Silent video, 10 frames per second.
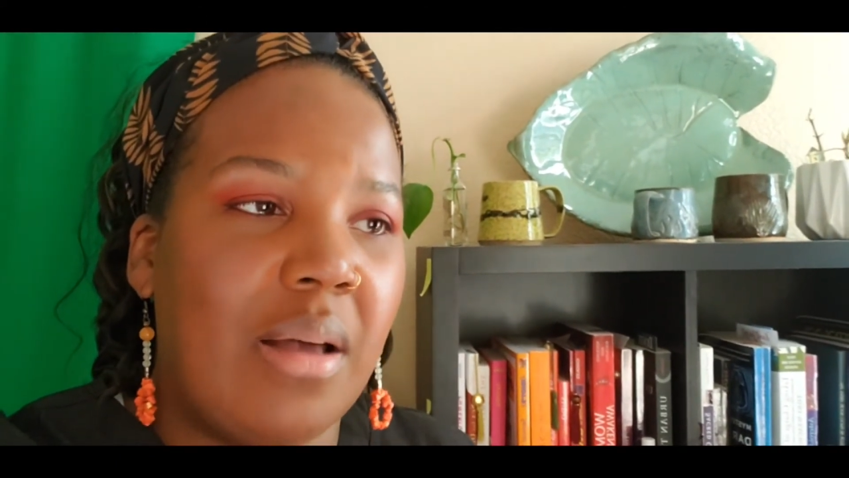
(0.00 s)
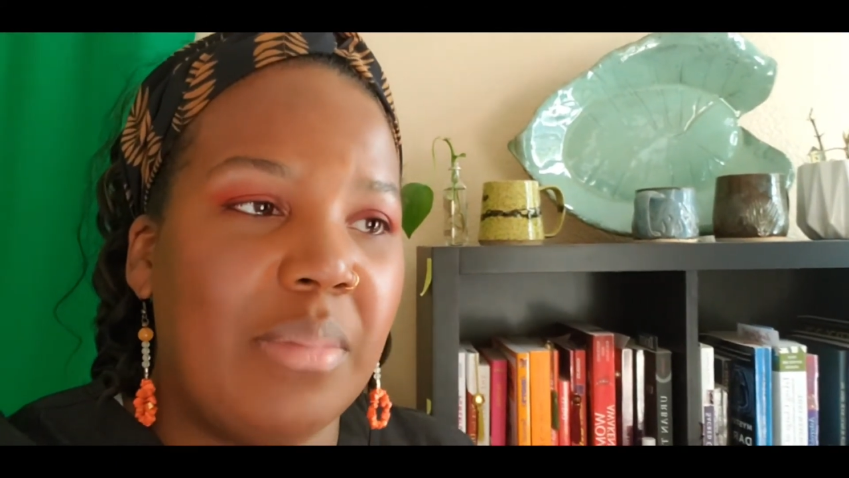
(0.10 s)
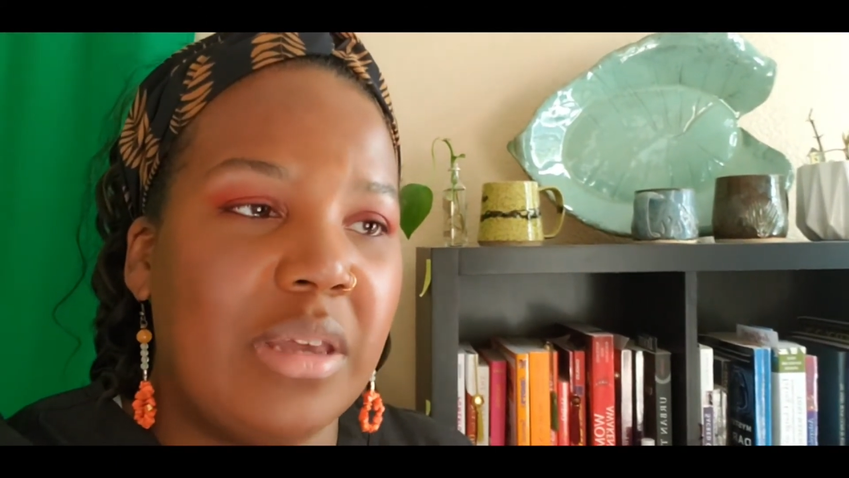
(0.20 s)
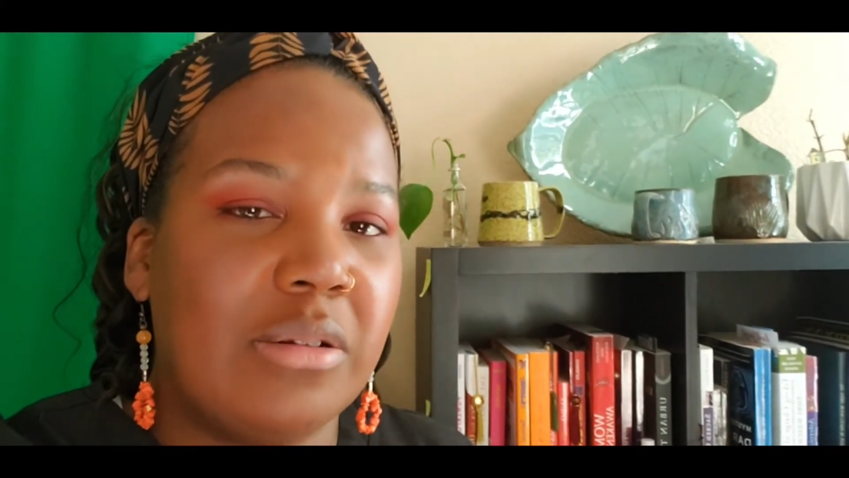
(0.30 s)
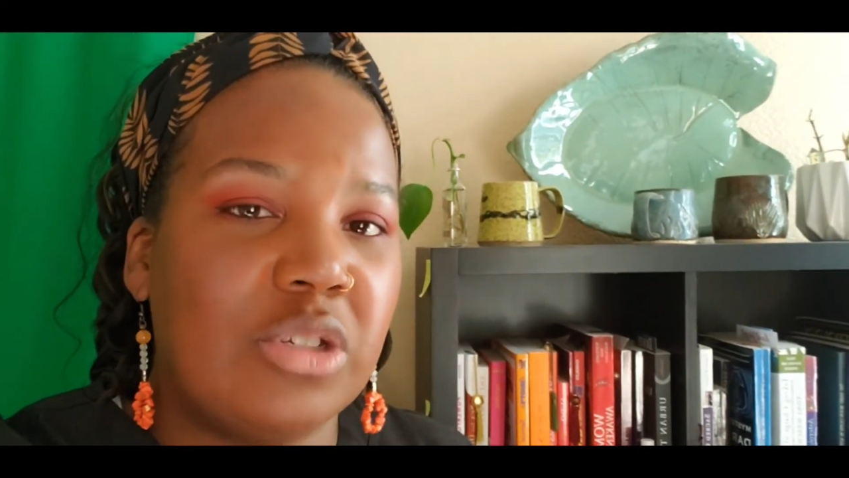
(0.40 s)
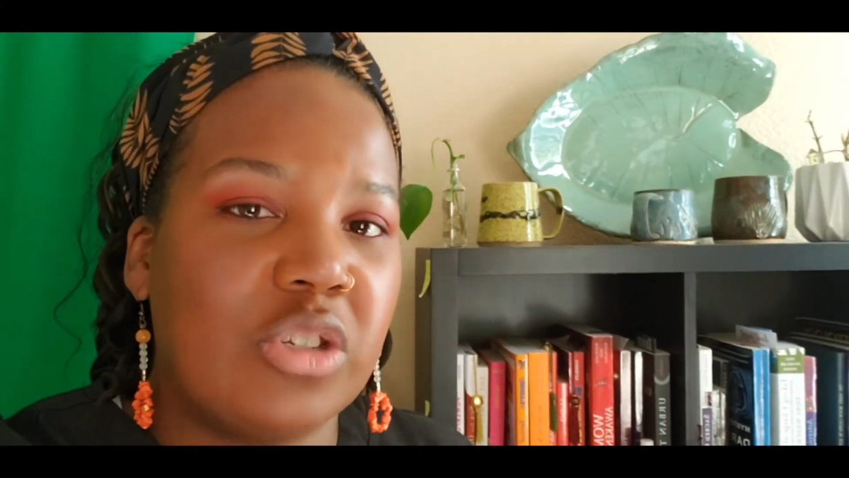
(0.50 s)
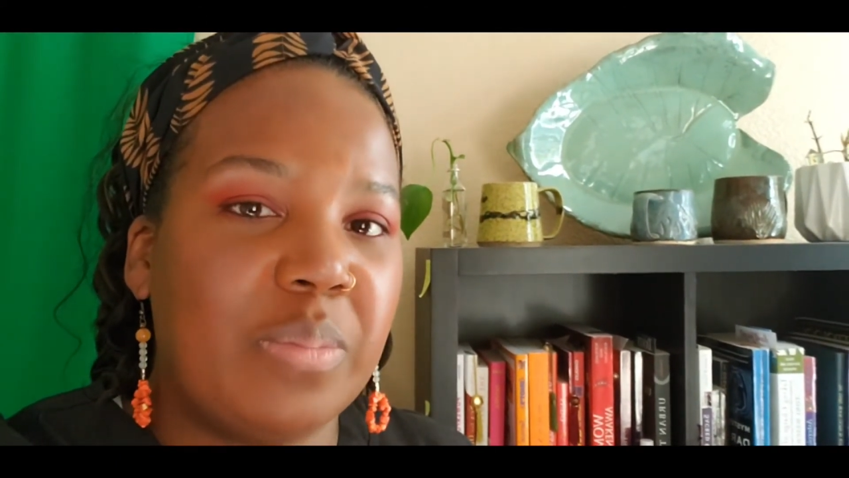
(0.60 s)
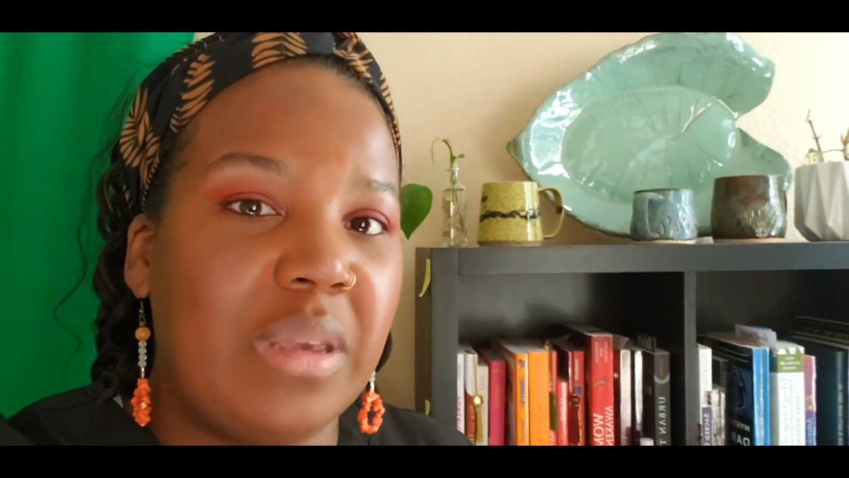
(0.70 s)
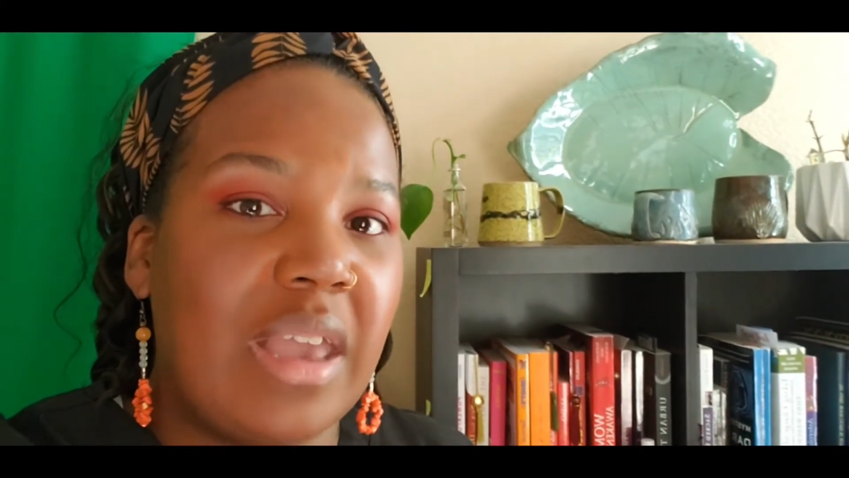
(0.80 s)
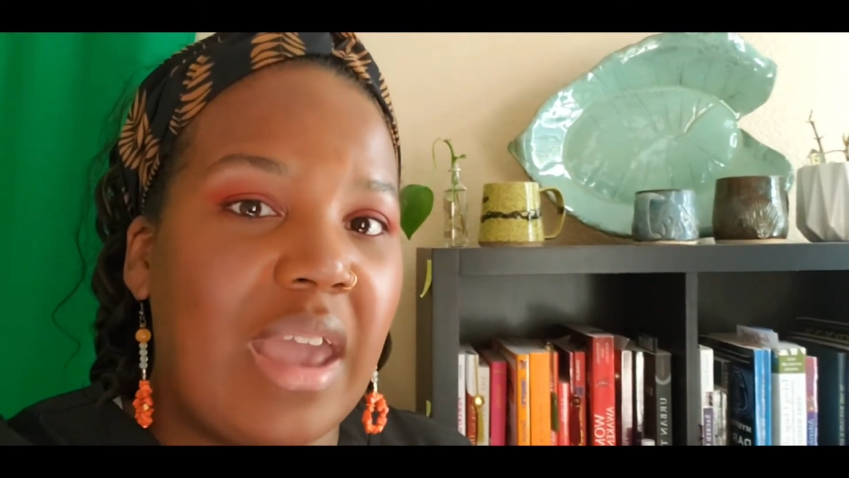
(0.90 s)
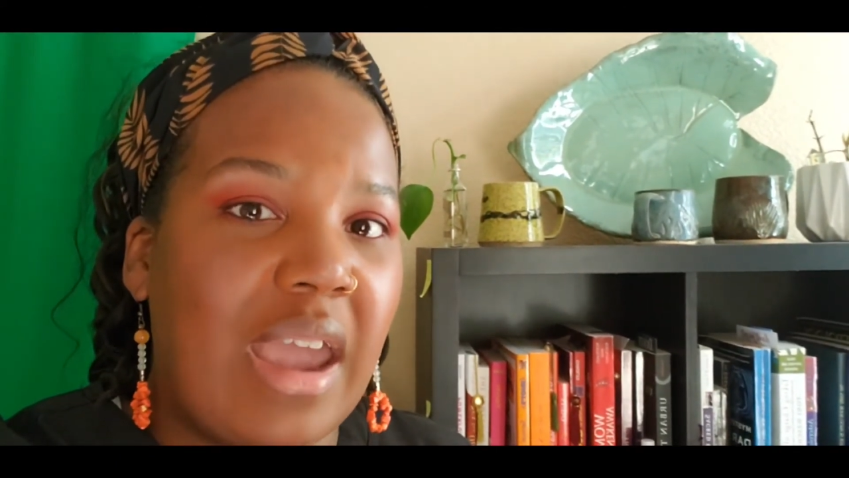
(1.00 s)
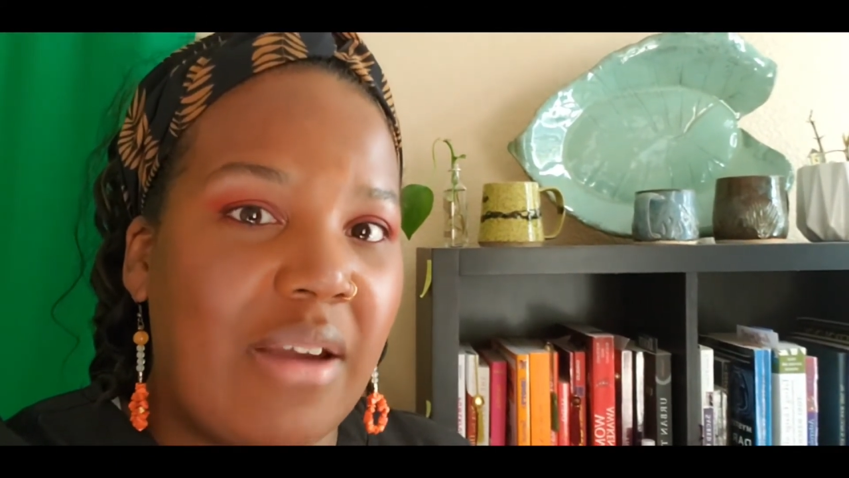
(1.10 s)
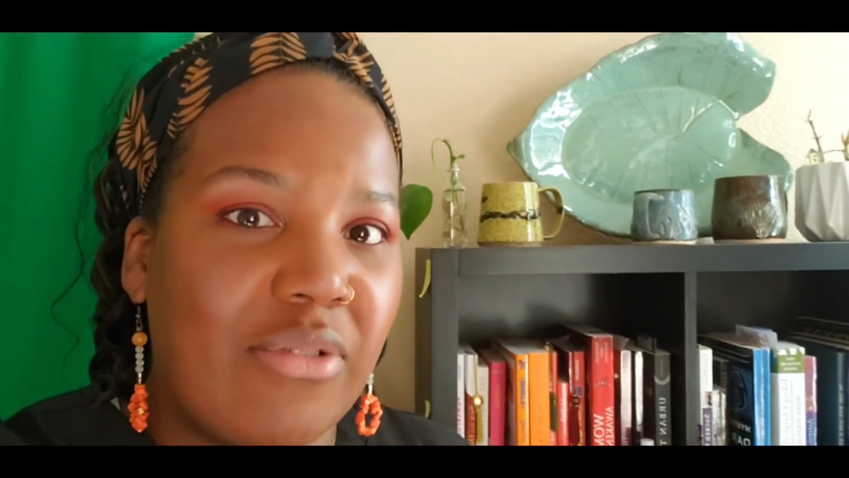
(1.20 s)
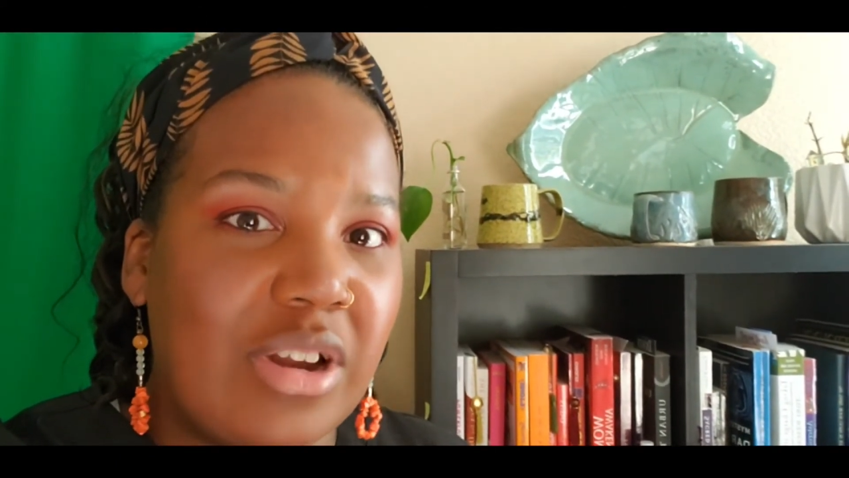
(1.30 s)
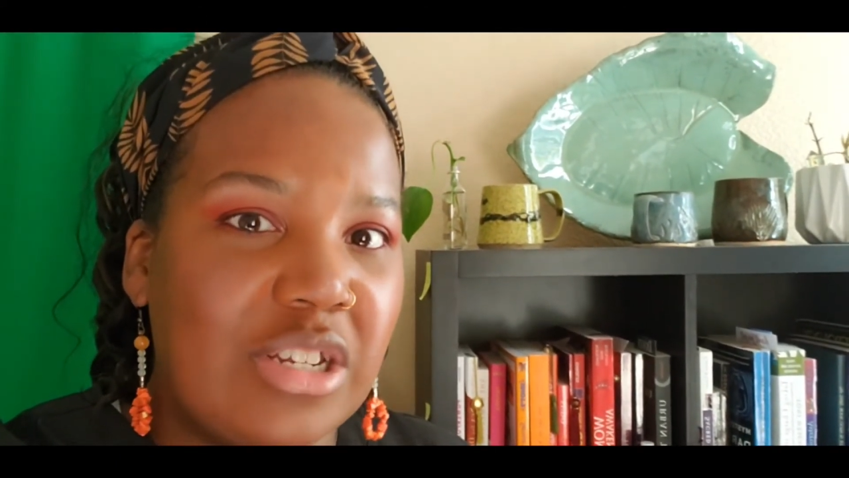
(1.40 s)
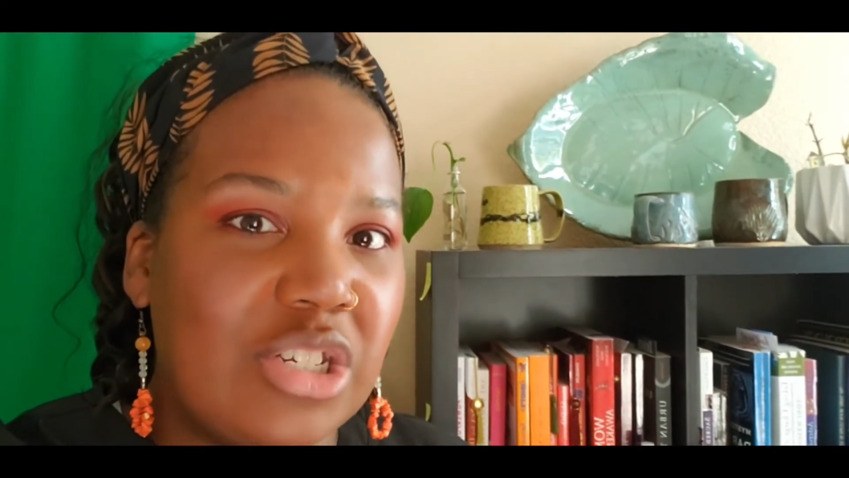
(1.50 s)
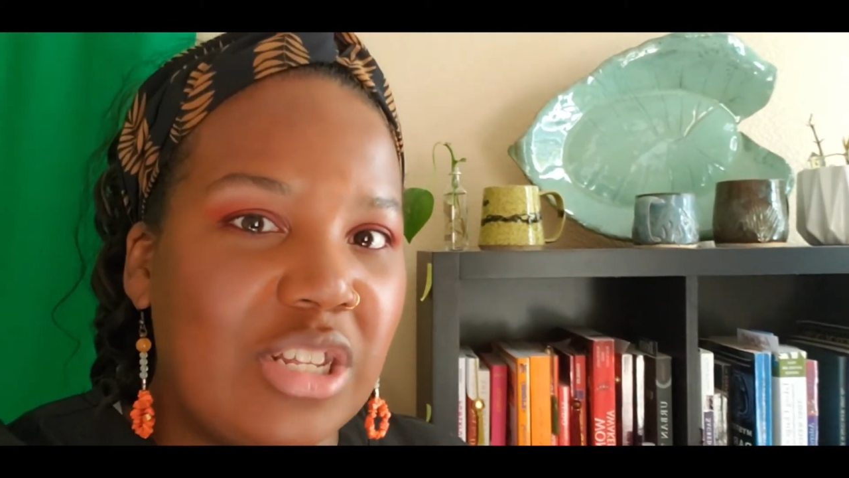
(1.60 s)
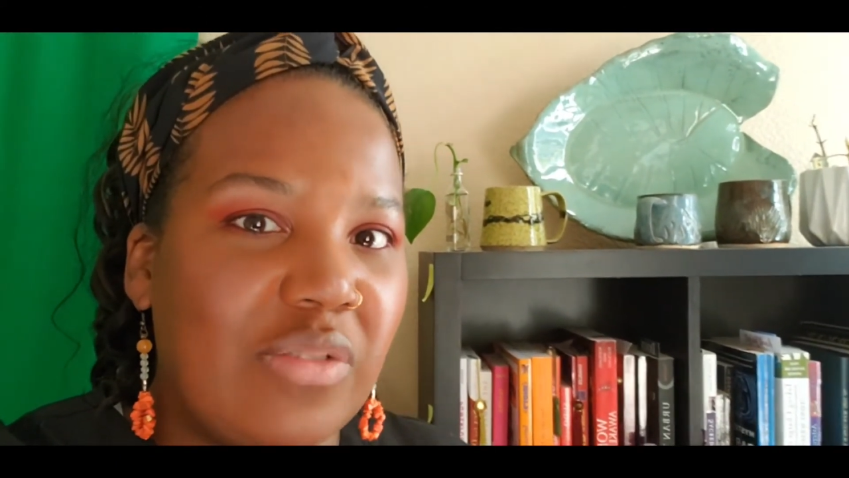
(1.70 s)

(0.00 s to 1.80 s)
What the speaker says: It'll just be averaged